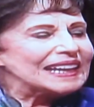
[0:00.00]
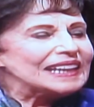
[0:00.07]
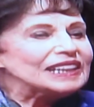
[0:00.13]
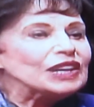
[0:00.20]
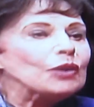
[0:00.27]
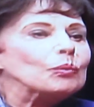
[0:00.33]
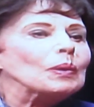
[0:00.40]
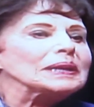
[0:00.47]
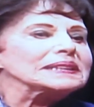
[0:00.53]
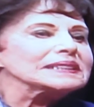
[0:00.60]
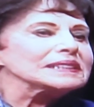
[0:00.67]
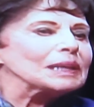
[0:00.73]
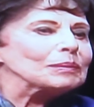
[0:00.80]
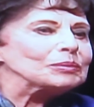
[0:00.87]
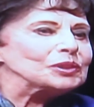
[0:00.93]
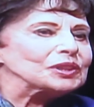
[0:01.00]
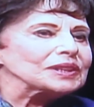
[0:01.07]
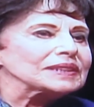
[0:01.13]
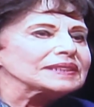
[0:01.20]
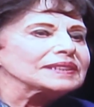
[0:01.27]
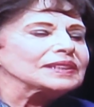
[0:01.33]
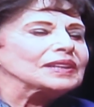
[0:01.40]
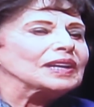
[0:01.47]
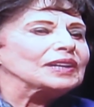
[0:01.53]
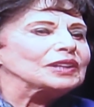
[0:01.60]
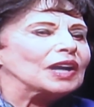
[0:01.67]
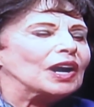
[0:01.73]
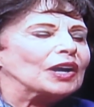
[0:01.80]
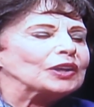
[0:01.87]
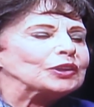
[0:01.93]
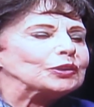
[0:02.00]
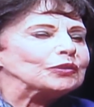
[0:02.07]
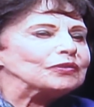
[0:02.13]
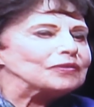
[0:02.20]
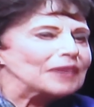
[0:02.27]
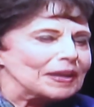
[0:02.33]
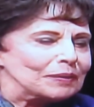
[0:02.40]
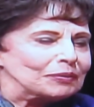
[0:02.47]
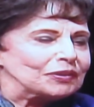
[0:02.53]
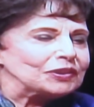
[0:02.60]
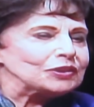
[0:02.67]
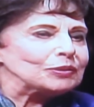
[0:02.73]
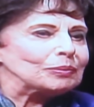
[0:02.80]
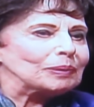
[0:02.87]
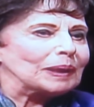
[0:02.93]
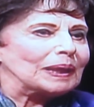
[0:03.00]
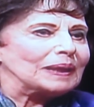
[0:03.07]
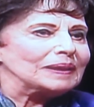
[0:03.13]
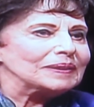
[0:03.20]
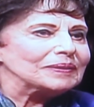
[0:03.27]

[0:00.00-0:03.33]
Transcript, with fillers: Now, what subjects are your favorite to paint?